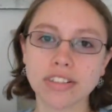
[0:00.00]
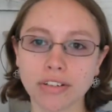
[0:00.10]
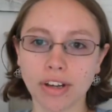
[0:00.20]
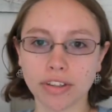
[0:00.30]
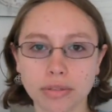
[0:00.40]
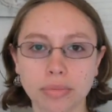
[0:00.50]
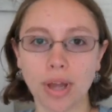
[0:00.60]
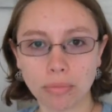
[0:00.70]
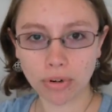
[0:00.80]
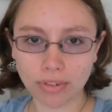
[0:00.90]
can't see around them.
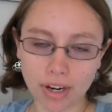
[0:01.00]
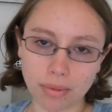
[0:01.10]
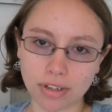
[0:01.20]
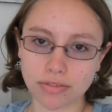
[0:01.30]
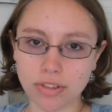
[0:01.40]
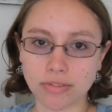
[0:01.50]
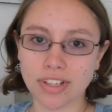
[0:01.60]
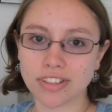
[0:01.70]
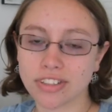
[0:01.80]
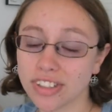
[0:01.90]
I would have had a better view if
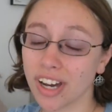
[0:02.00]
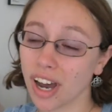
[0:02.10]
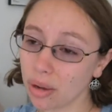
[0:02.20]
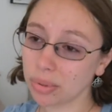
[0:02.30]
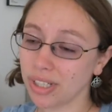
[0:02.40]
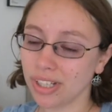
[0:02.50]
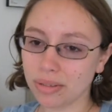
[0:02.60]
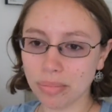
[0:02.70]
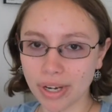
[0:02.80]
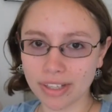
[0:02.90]
I'd stood up.
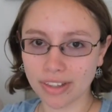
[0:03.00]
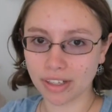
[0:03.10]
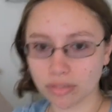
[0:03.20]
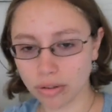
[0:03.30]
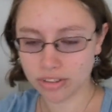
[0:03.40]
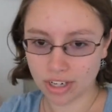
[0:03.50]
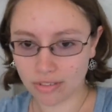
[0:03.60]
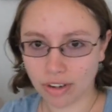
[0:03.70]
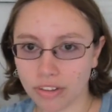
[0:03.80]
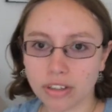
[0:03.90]
But then, of course, I'd
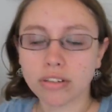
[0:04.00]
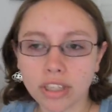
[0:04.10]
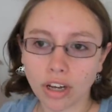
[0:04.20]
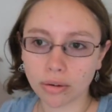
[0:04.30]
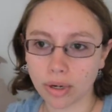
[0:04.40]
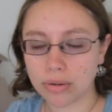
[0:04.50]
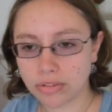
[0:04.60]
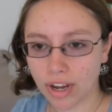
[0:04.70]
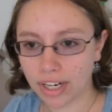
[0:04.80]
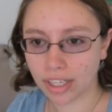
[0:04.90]
have nothing to lean on when I
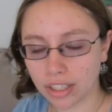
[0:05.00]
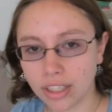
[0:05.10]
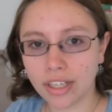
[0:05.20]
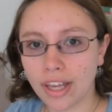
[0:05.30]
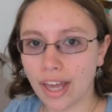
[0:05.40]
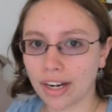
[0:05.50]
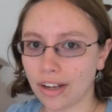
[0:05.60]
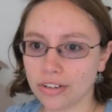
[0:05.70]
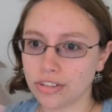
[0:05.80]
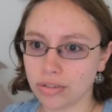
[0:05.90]
was writing, and
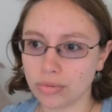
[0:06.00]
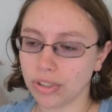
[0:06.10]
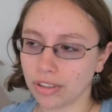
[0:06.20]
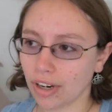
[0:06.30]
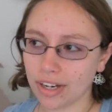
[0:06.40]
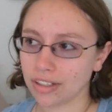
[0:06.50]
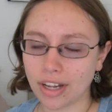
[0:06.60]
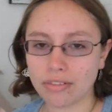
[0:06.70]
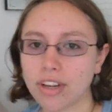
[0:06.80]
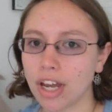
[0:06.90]
I also wouldn't, I
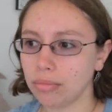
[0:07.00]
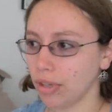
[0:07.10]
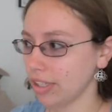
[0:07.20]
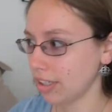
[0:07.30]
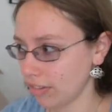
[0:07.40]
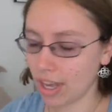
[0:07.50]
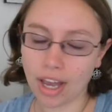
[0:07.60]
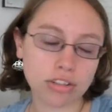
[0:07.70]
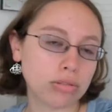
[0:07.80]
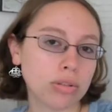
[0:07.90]
didn't have time, like, in the
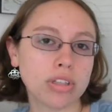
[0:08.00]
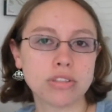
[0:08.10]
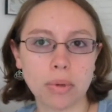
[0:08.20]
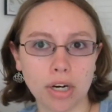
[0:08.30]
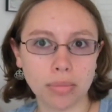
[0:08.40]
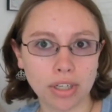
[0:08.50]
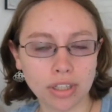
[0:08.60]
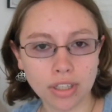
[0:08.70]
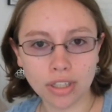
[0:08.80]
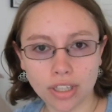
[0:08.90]
actual experiment,
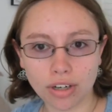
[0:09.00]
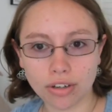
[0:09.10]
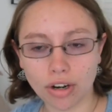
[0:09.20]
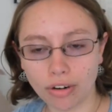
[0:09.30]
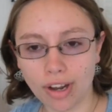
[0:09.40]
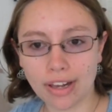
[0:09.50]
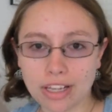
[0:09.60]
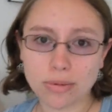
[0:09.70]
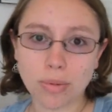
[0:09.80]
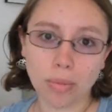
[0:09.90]
you know, to go around
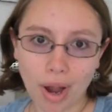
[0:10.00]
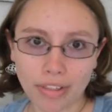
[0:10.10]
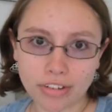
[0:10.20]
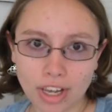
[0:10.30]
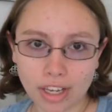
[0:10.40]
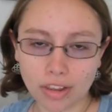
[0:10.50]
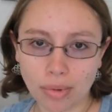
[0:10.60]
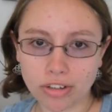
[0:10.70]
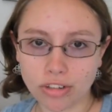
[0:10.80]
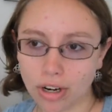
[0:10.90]
and ask people why they're taking the
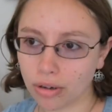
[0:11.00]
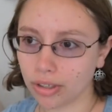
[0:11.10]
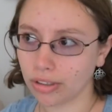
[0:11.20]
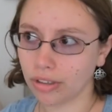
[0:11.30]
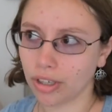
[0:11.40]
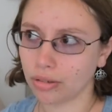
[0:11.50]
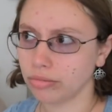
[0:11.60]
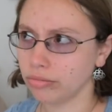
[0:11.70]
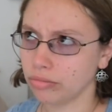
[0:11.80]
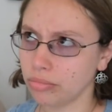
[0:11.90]
metro, and, you know,
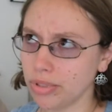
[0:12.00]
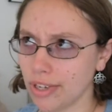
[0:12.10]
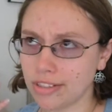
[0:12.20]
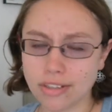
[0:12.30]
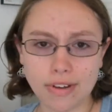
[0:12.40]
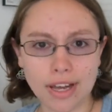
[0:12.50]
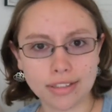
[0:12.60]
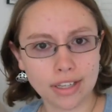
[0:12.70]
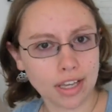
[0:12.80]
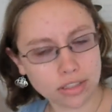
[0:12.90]
besides the
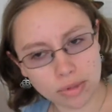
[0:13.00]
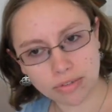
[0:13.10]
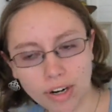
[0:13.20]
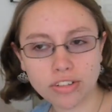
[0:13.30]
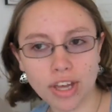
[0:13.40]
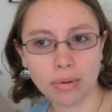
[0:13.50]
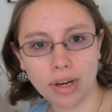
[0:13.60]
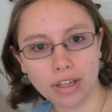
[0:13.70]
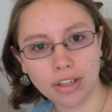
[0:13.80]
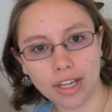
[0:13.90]
fact I can't speak French that
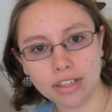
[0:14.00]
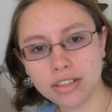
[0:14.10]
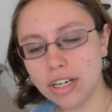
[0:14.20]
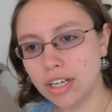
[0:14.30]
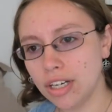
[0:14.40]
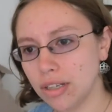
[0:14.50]
well, and